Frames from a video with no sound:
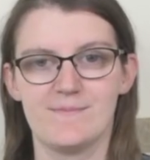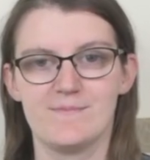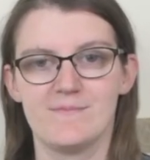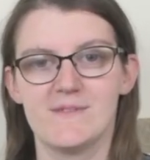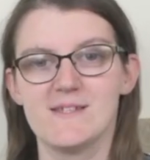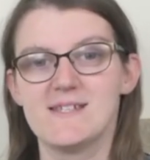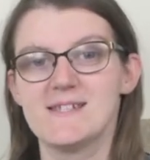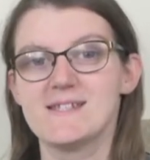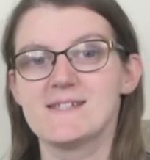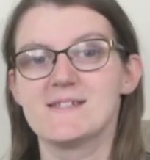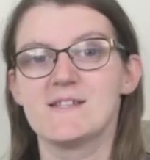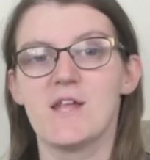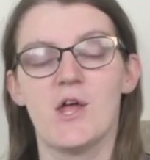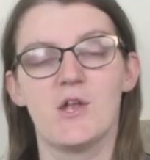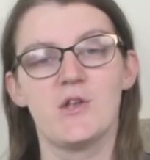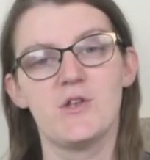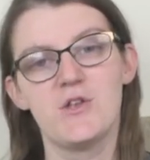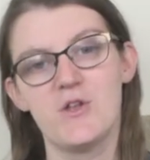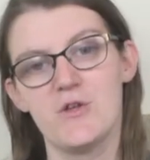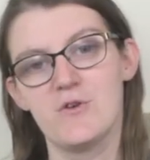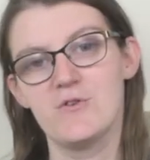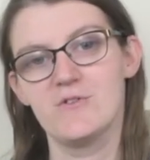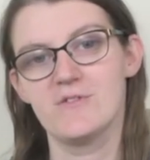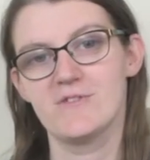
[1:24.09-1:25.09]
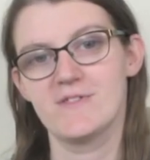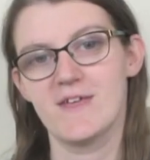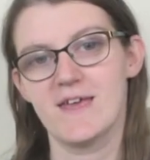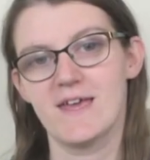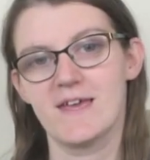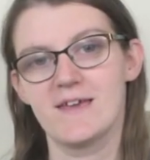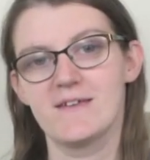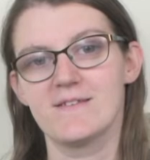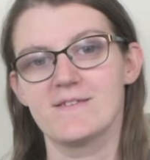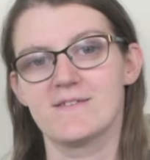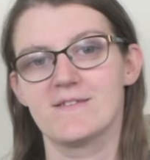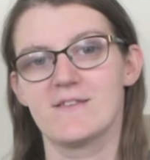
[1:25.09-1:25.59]
This isn't a new
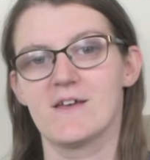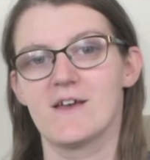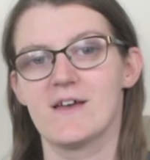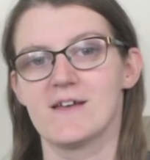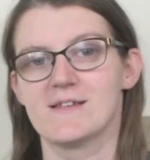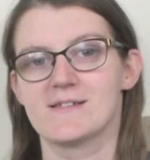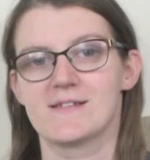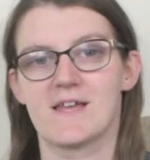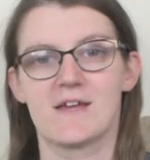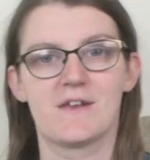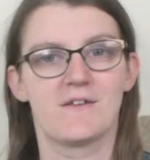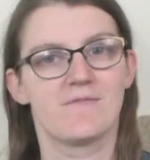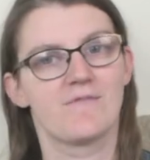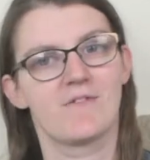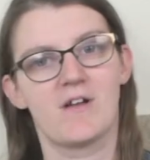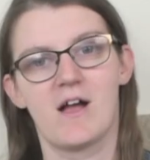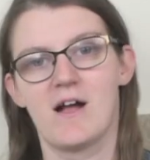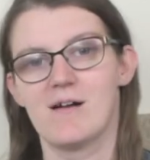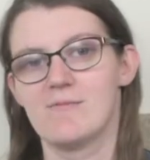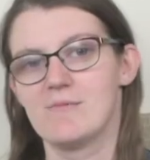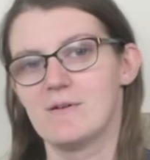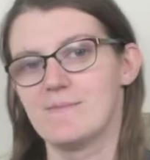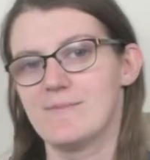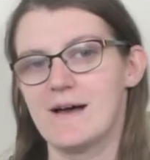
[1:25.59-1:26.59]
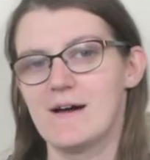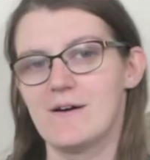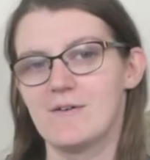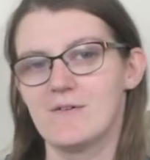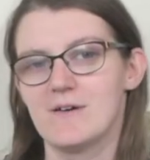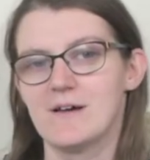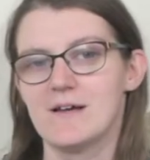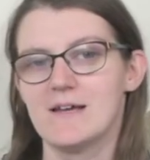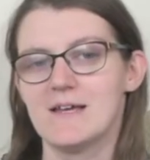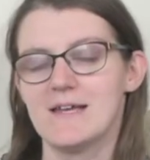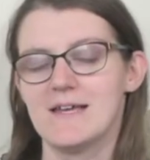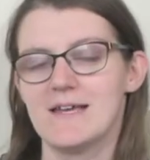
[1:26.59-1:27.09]
thing that has kind of come
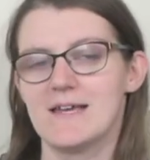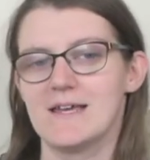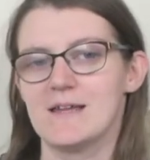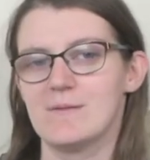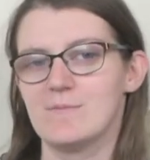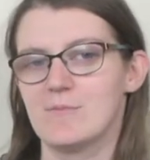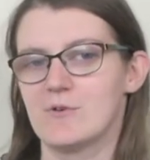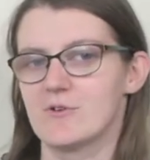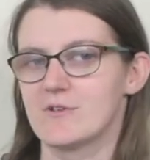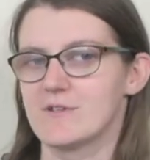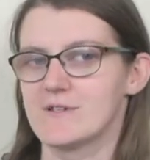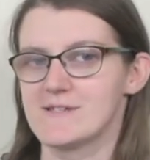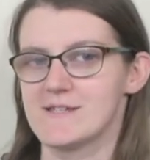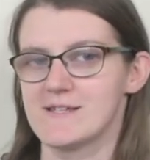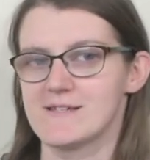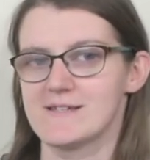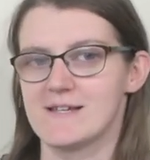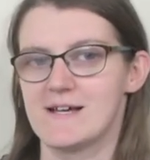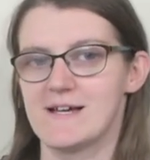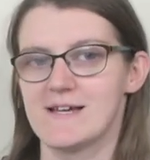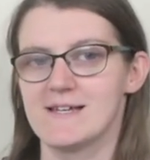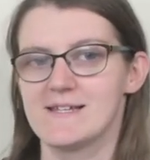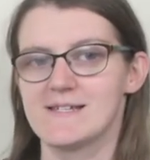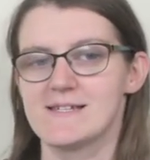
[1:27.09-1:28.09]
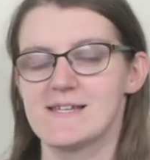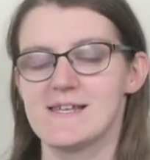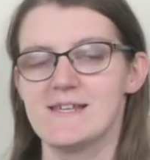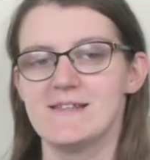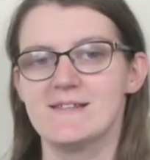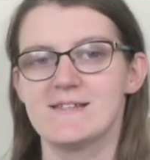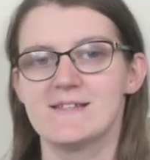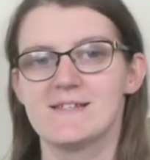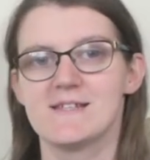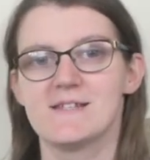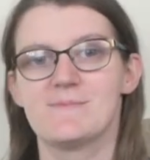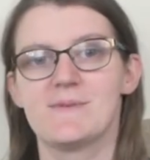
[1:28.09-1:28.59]
about in modern society.
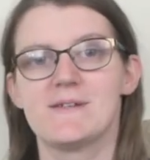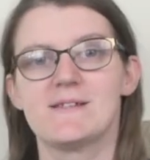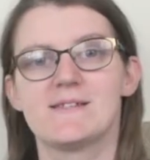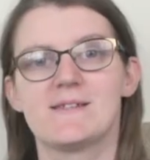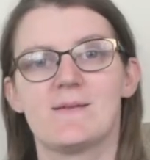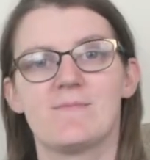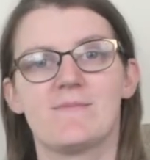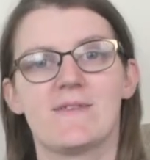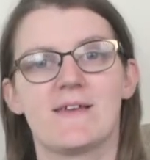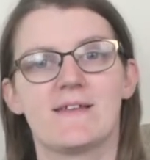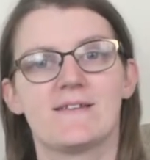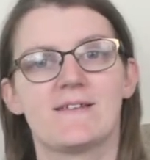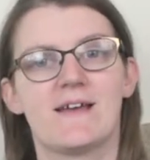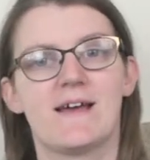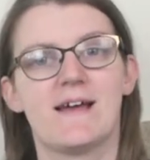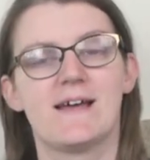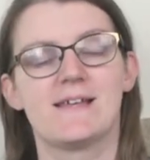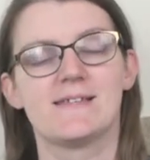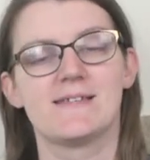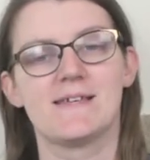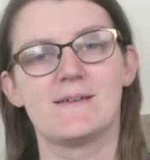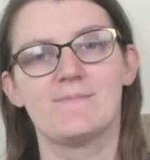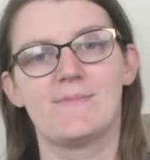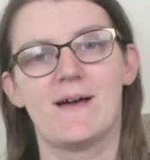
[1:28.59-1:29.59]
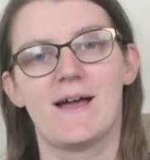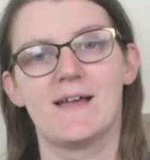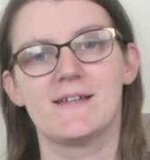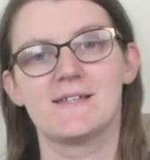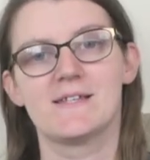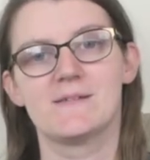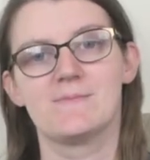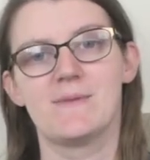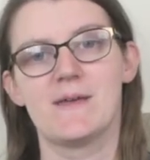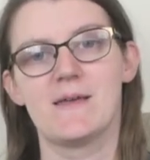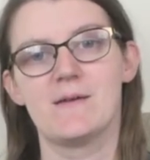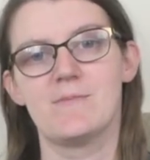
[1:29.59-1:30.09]
This has been something that has
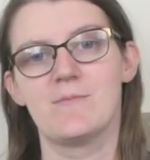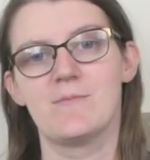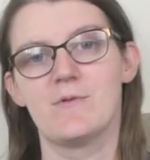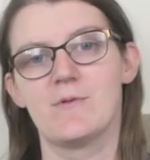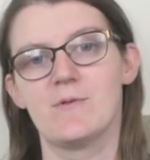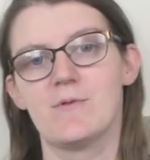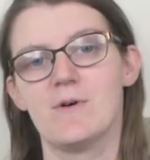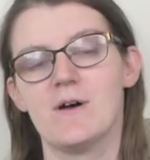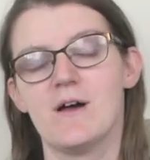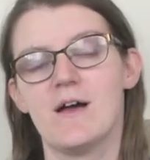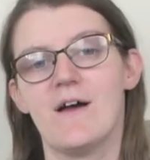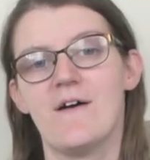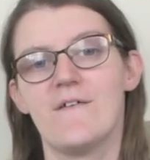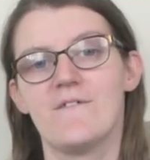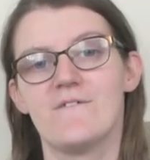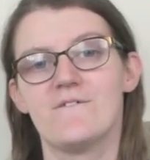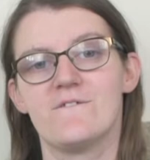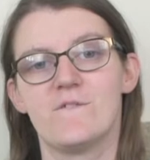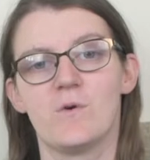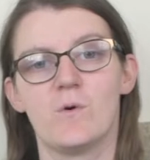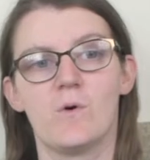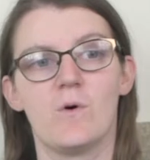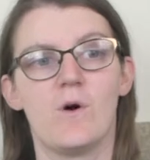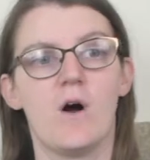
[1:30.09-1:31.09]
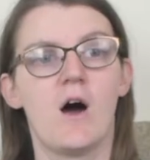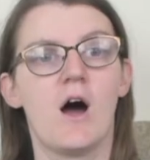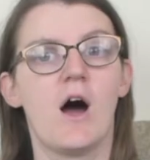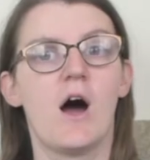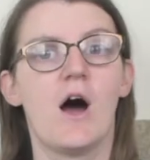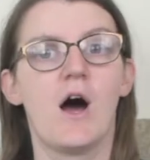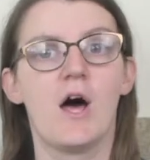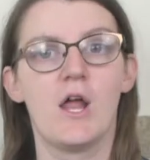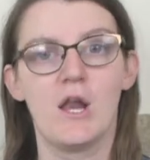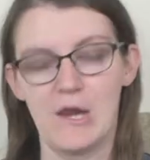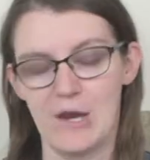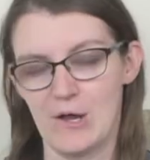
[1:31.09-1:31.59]
impacted people for
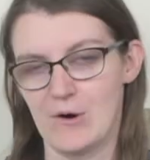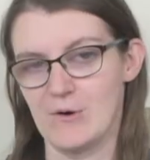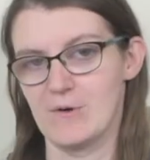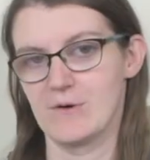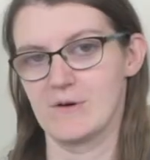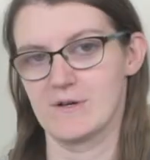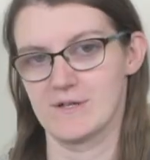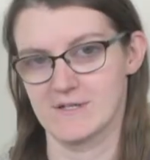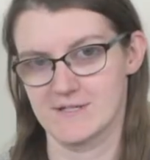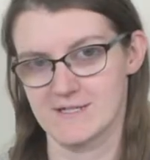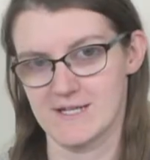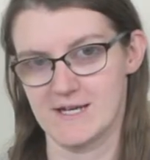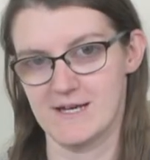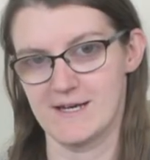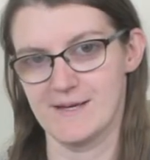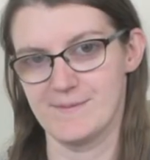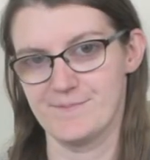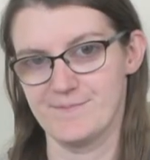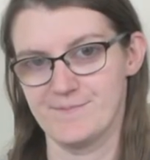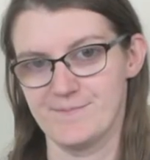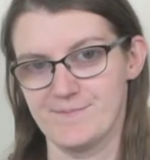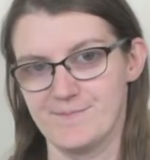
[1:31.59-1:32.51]
a long time.